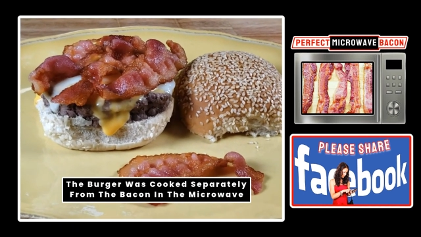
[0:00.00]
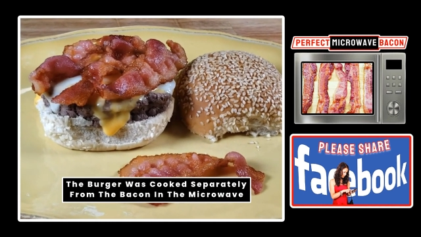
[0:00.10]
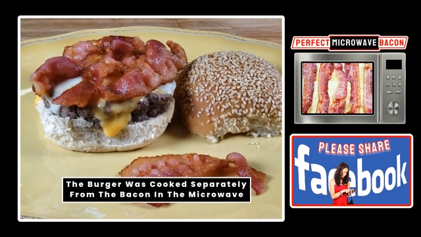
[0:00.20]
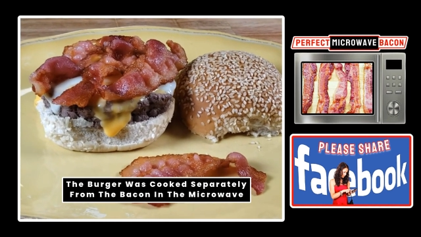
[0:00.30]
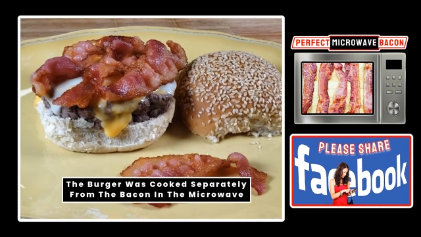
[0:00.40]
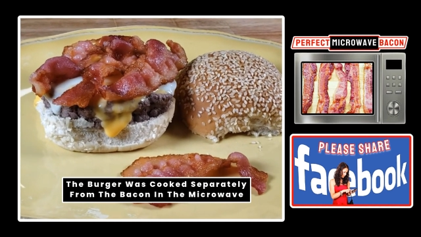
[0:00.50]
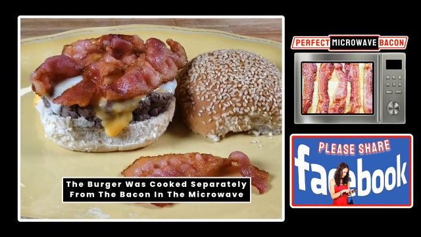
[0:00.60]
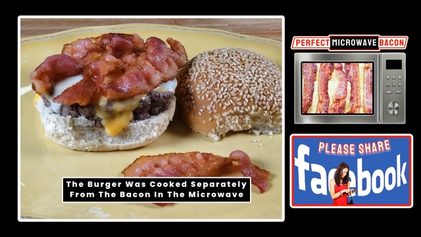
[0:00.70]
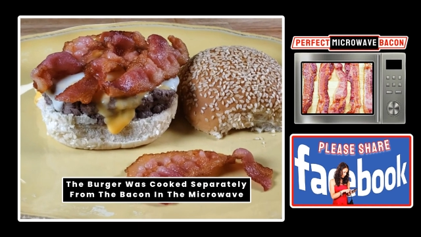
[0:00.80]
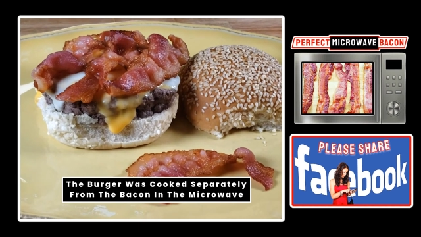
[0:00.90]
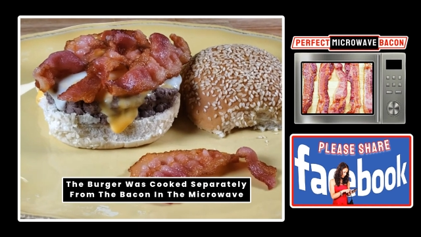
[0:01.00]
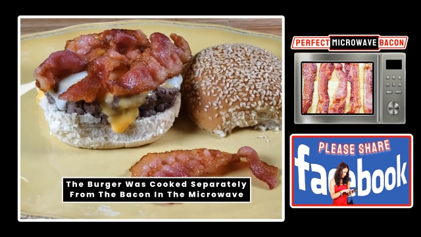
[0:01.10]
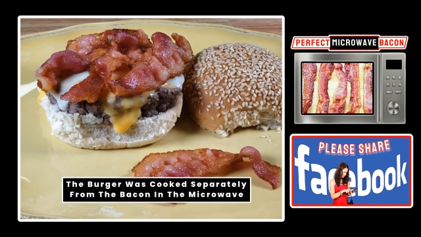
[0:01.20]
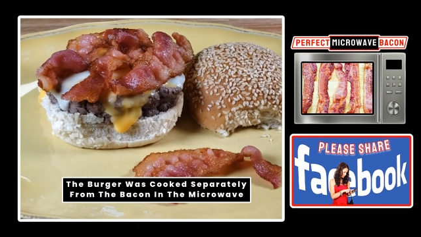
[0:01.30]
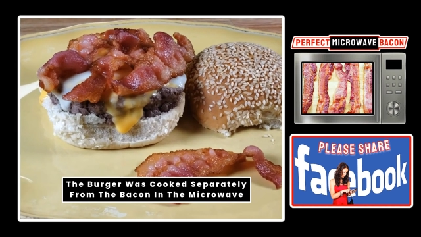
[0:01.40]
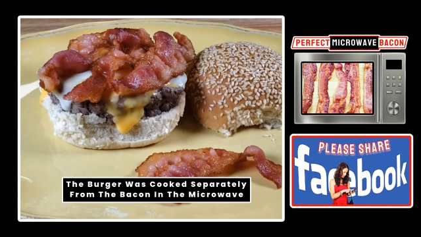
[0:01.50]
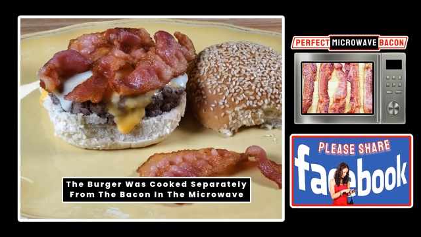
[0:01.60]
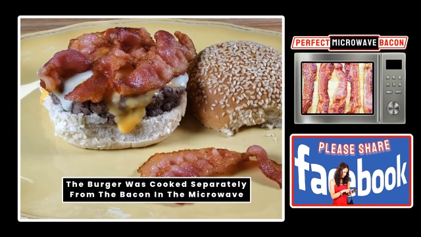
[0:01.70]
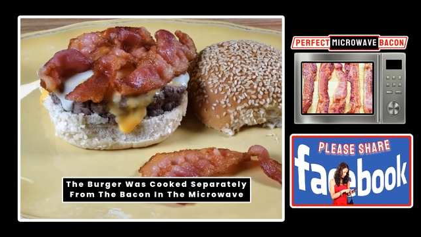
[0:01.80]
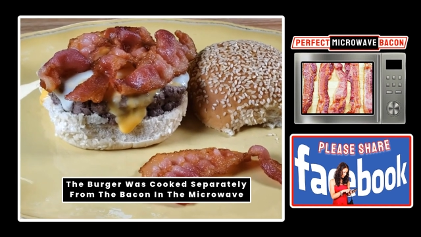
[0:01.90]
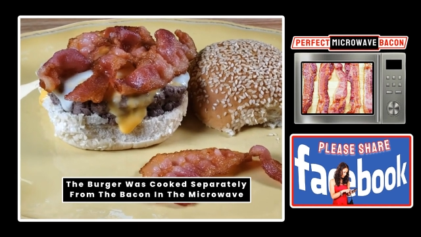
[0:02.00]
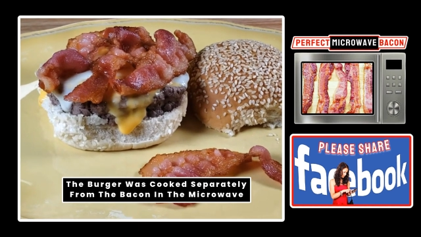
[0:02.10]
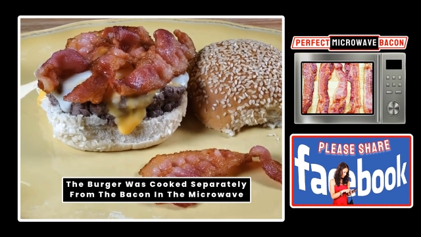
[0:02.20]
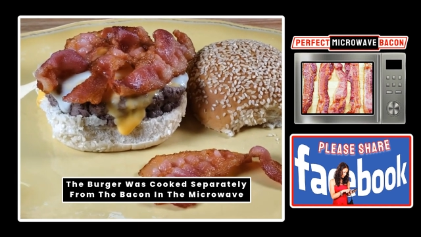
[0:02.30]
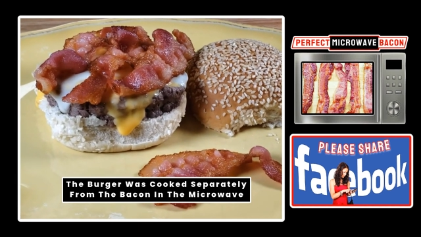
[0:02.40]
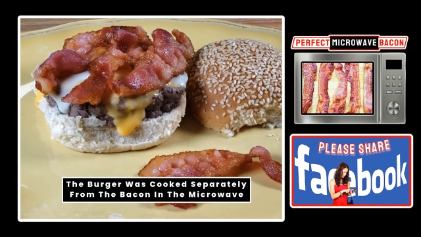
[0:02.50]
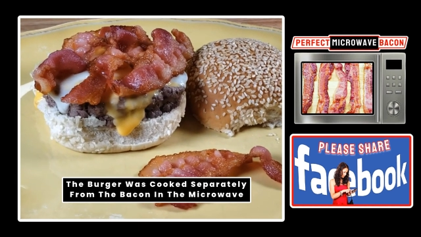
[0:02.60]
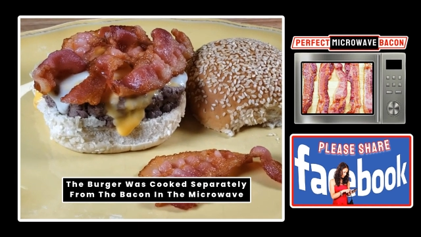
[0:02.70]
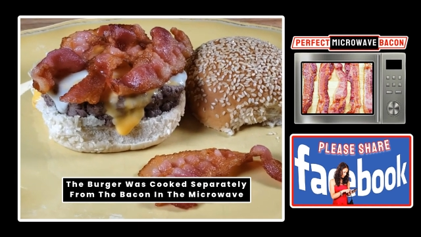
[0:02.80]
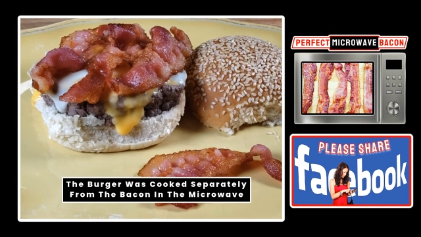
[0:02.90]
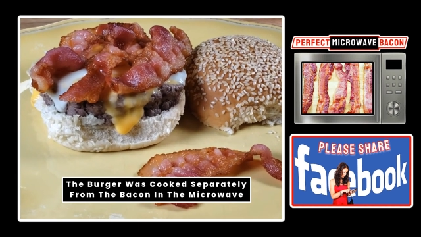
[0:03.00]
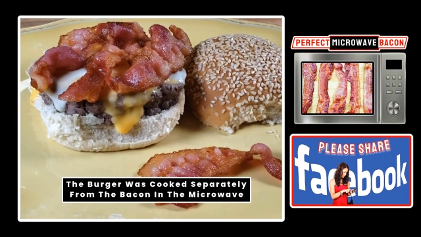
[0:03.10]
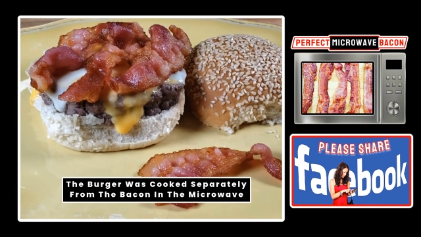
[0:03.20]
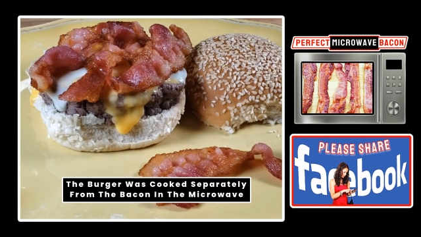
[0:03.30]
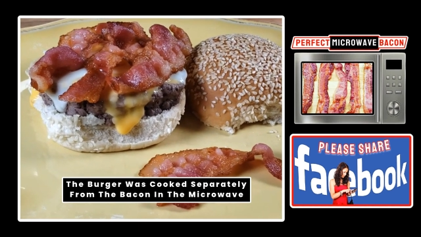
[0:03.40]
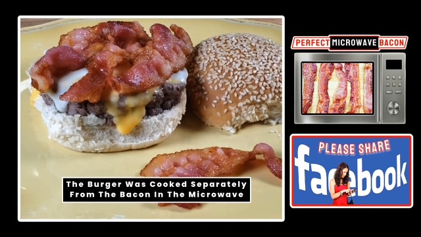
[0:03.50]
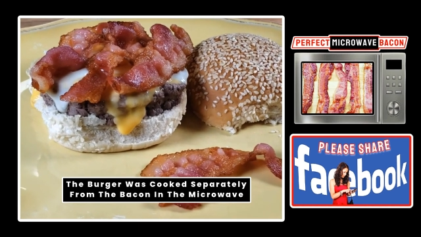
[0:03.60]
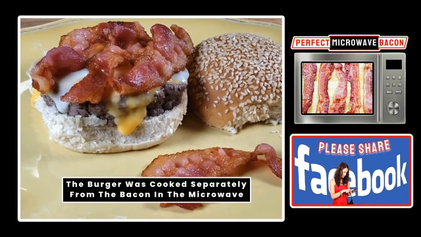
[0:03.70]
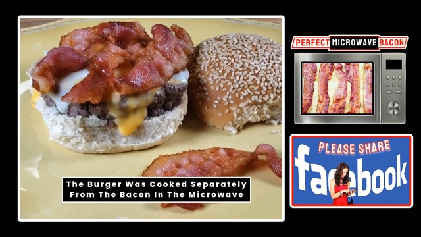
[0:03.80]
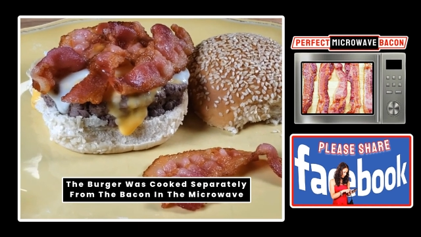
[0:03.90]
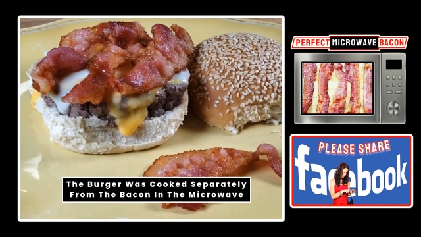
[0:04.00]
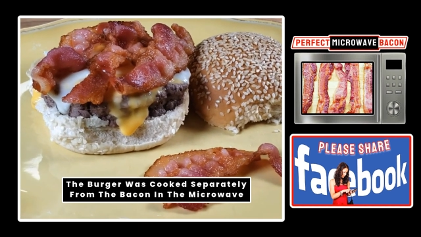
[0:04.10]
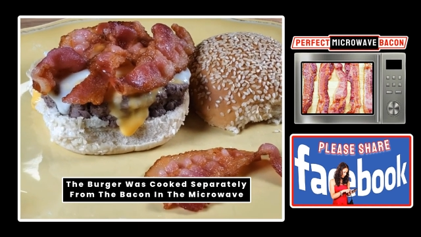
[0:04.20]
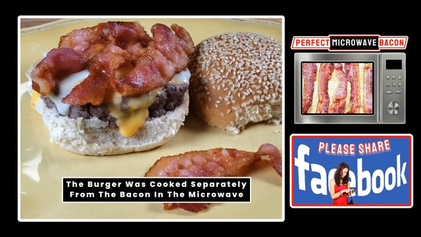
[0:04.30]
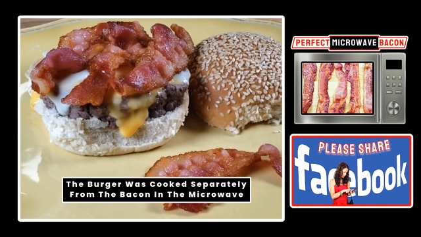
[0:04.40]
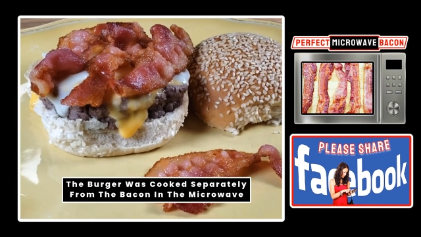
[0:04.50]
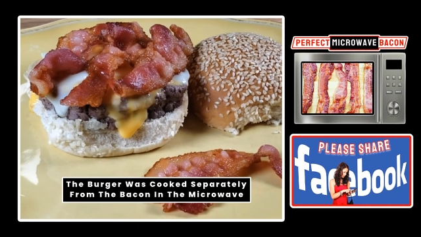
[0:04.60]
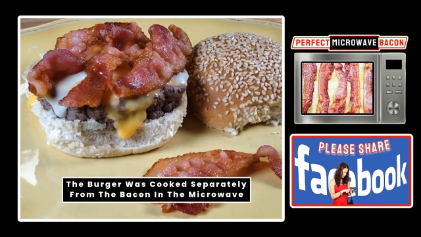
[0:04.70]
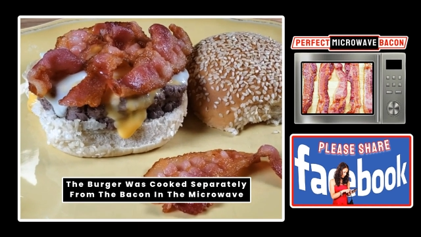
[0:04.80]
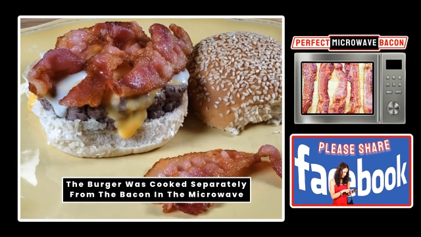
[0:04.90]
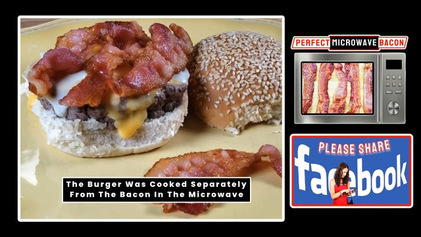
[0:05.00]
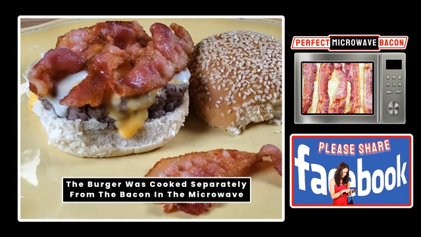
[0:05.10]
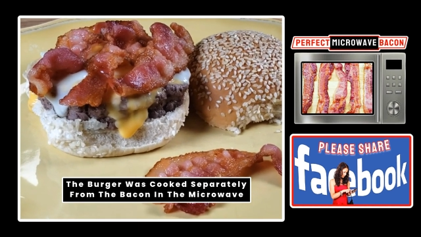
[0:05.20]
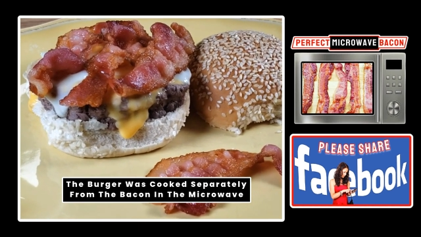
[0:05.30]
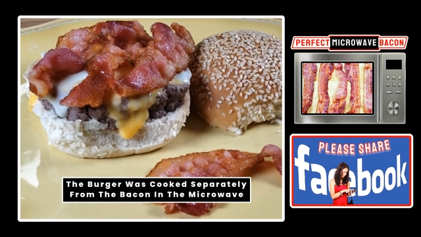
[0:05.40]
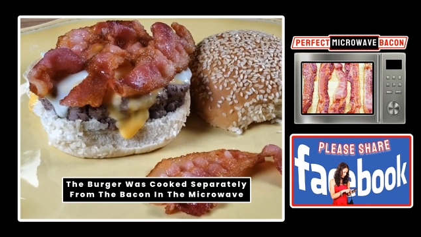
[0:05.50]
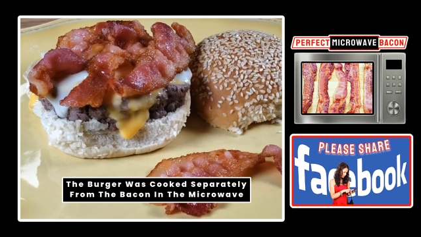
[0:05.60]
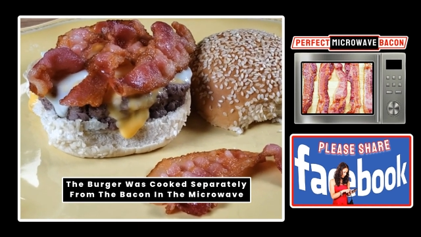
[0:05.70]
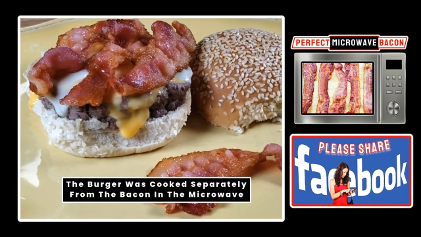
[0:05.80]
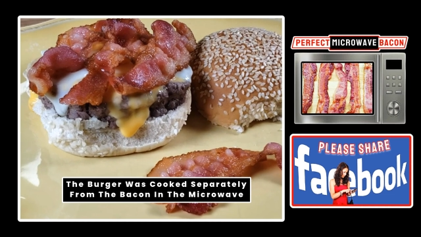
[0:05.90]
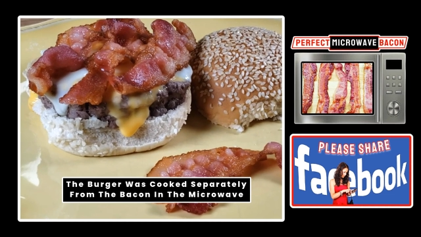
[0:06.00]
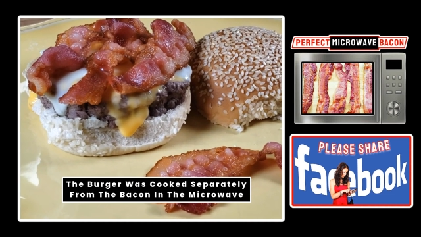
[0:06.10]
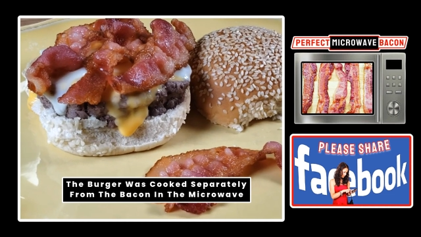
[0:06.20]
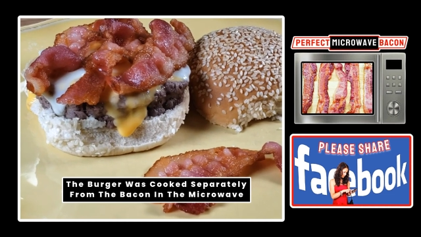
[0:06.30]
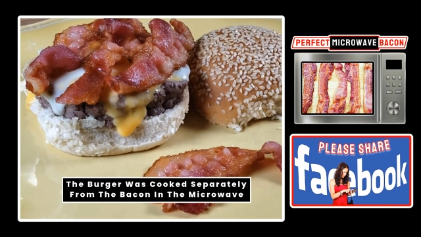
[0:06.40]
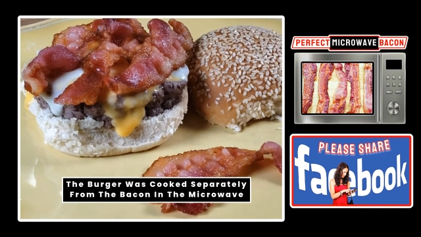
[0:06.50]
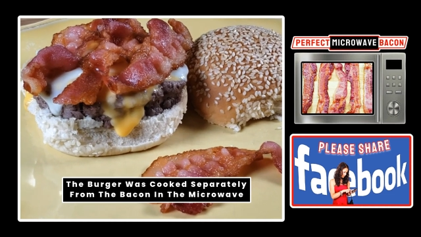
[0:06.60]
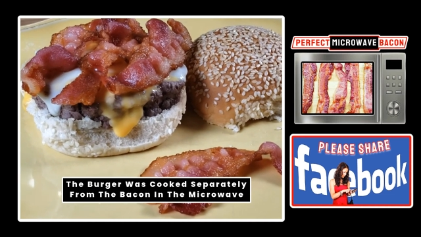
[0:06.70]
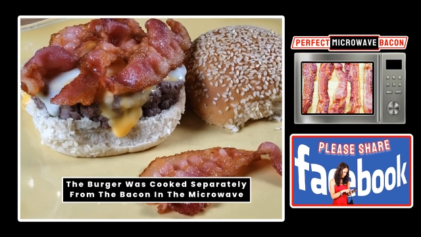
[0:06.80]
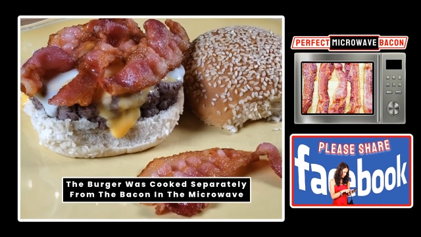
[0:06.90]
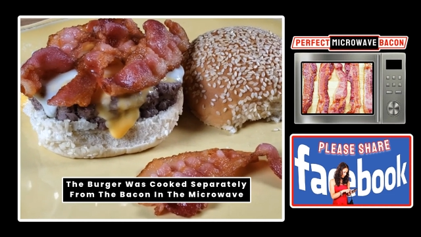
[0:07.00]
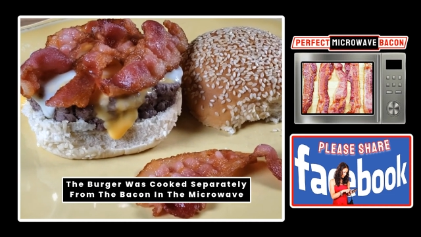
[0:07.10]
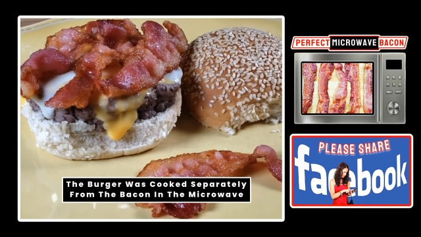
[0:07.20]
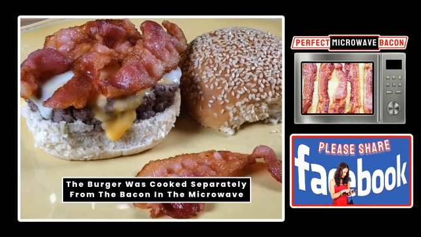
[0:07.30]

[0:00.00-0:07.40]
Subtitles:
(no speaker visible)